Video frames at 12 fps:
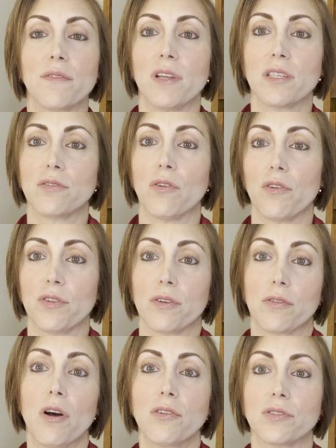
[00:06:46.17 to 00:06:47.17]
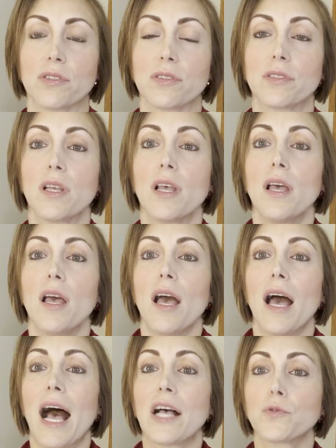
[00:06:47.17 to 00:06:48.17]
if there's no other causes.
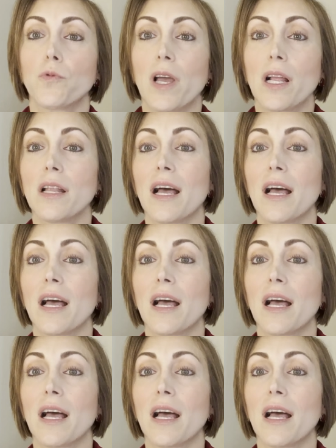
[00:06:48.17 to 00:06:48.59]
As well